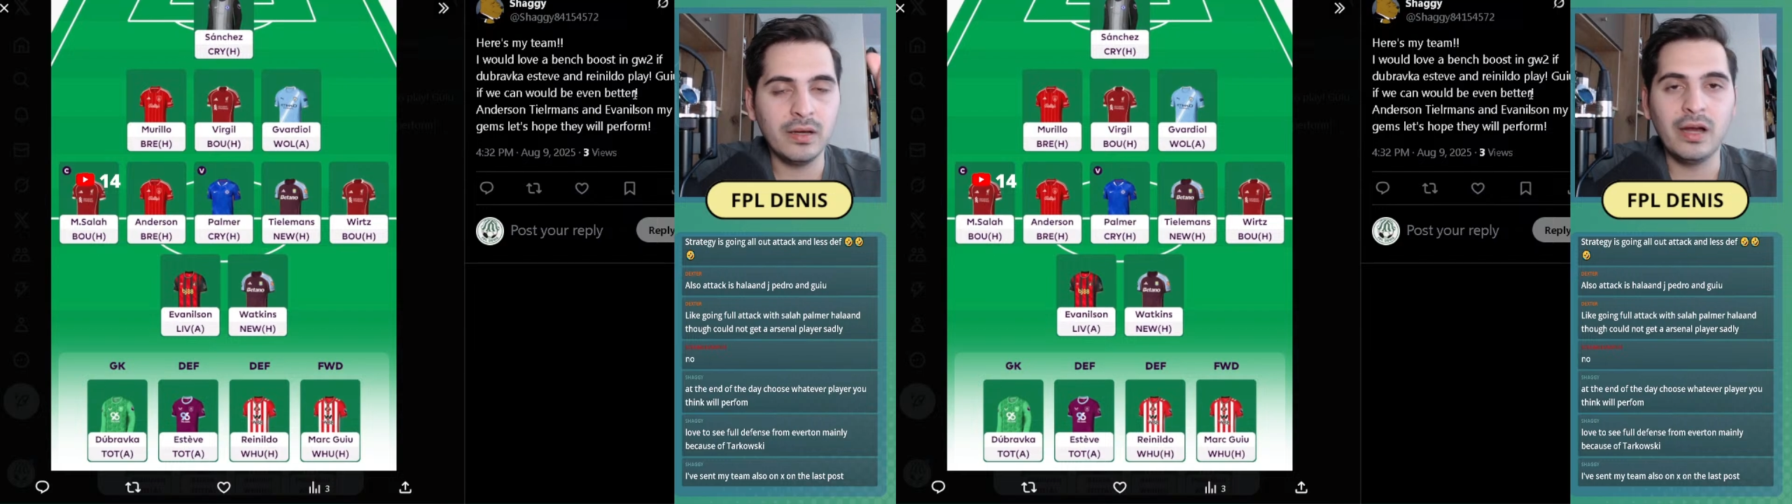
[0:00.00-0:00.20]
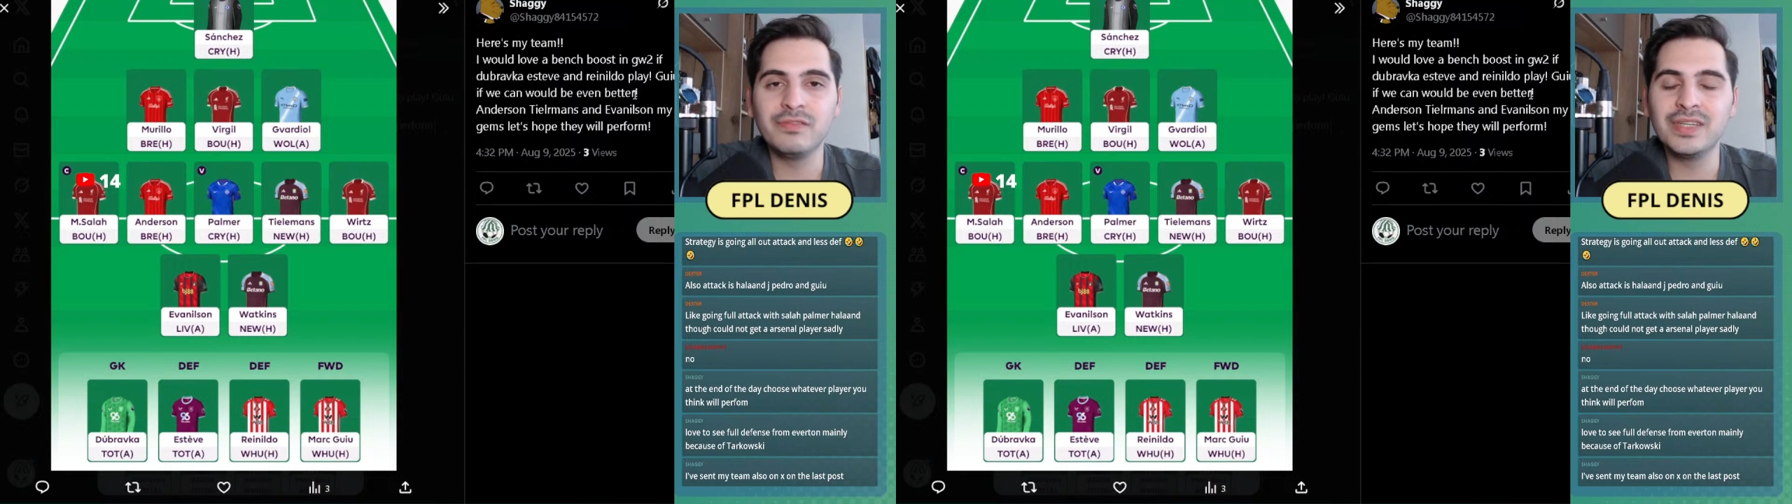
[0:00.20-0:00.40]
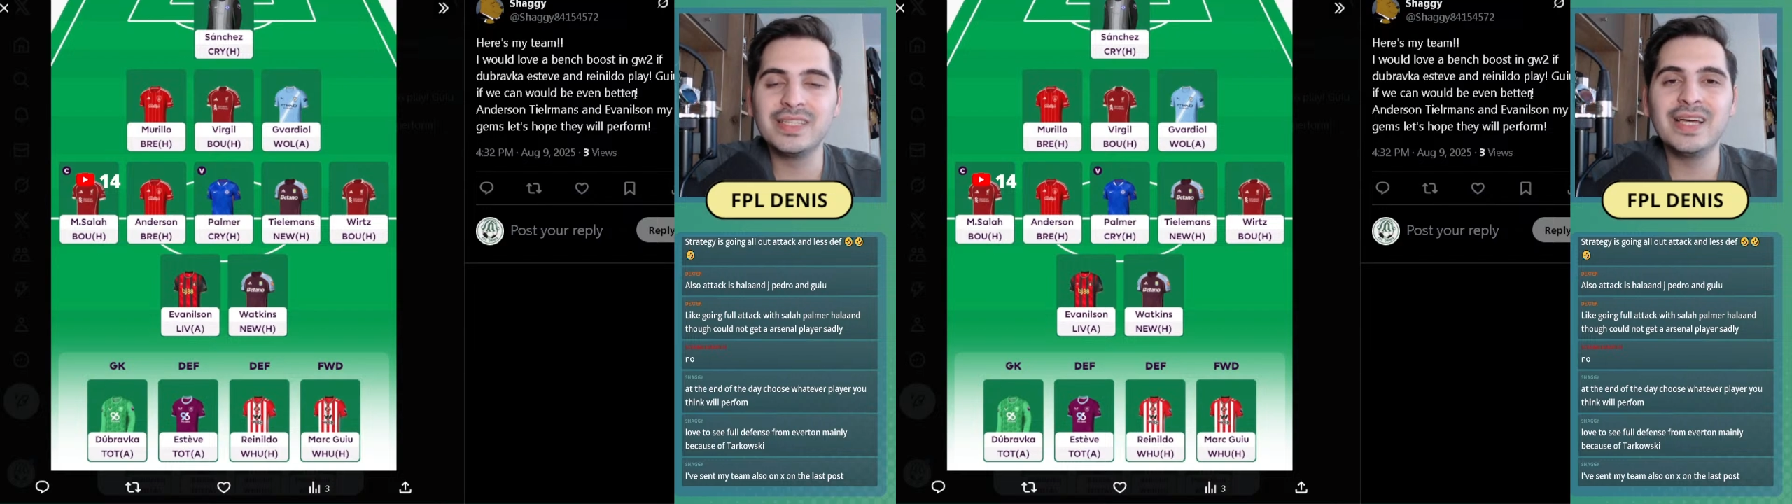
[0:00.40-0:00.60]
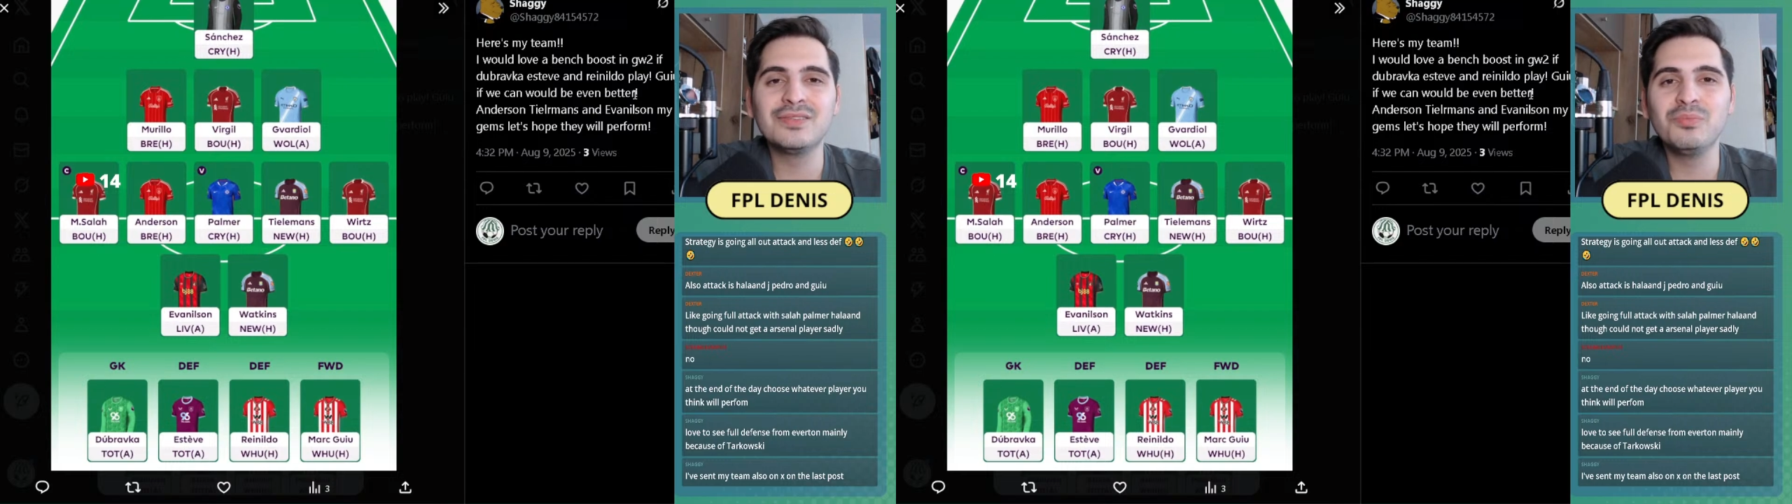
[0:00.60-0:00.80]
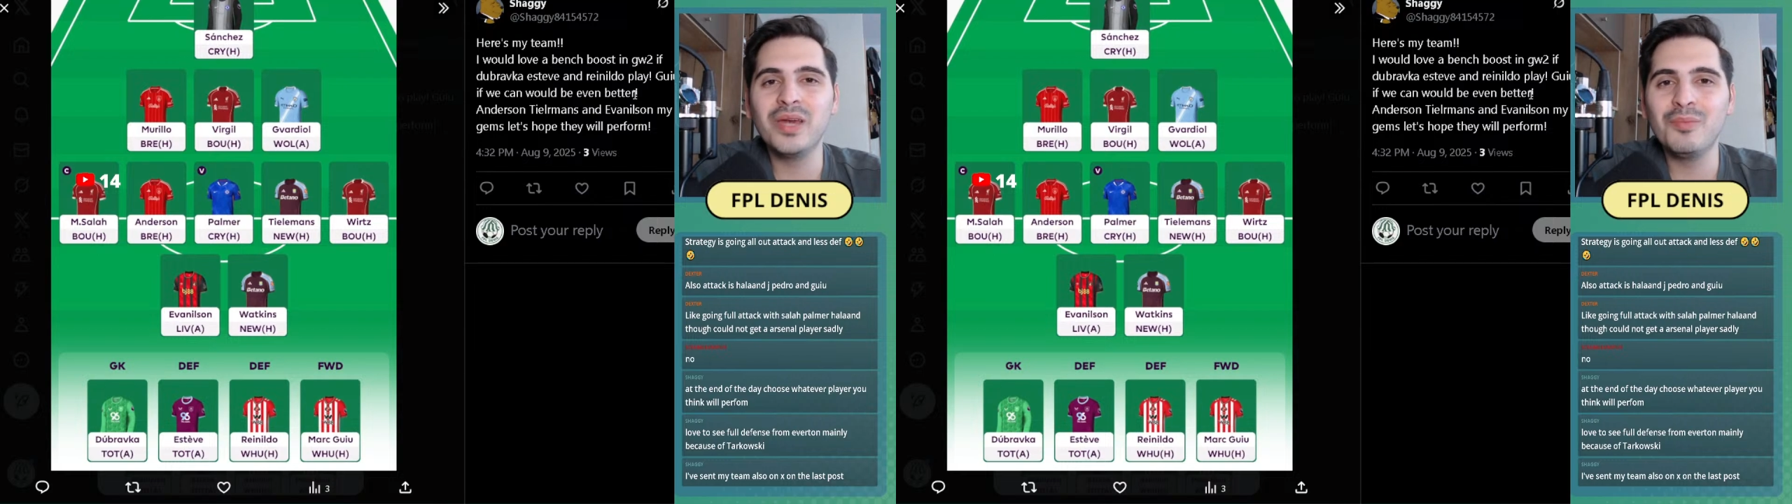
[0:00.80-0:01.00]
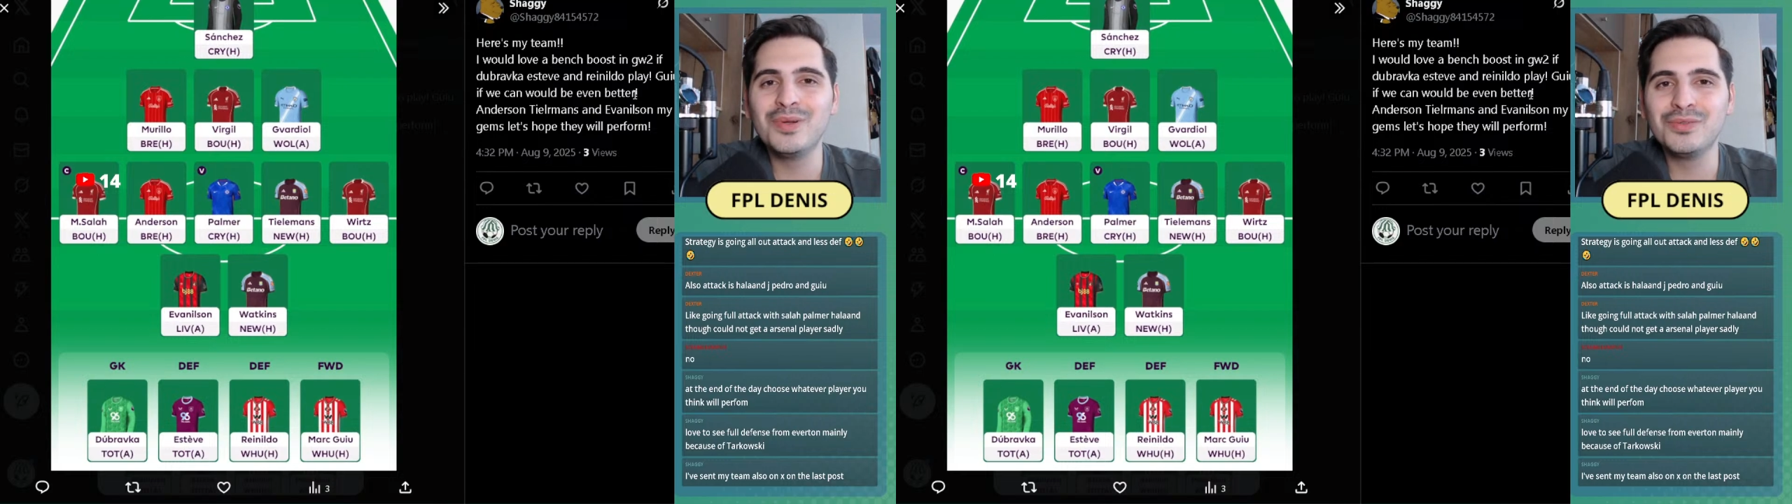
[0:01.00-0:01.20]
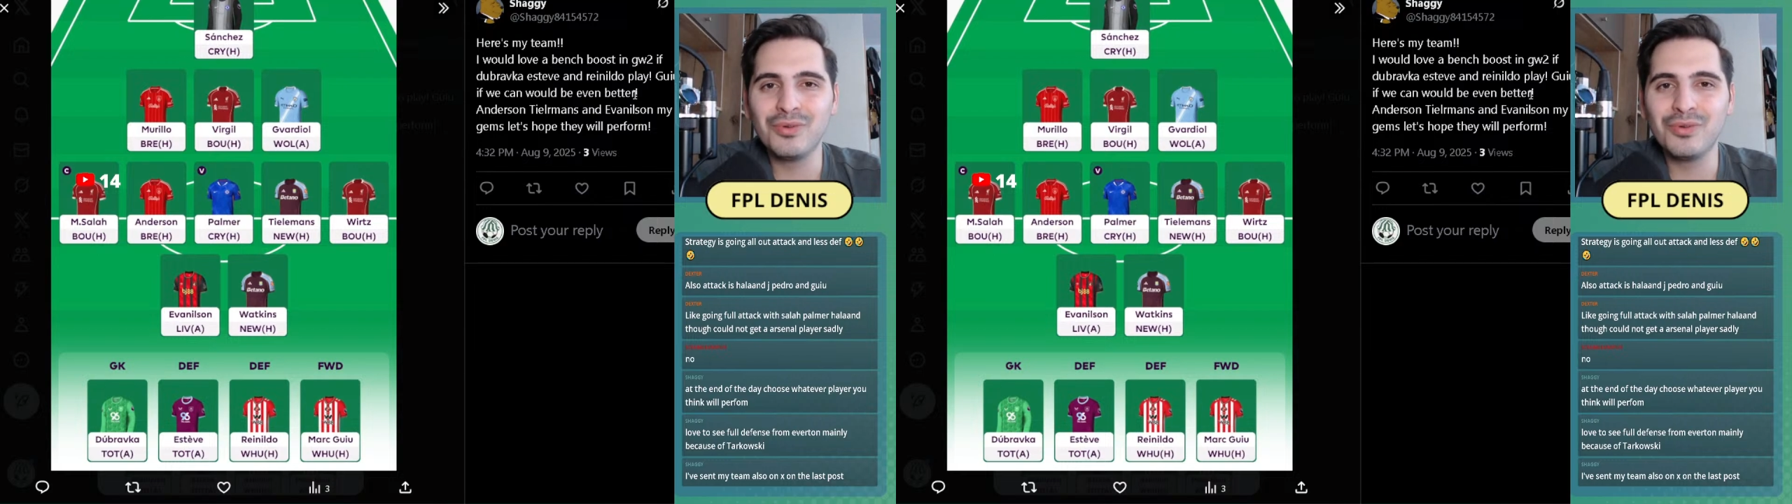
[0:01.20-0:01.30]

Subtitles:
after that, to be able to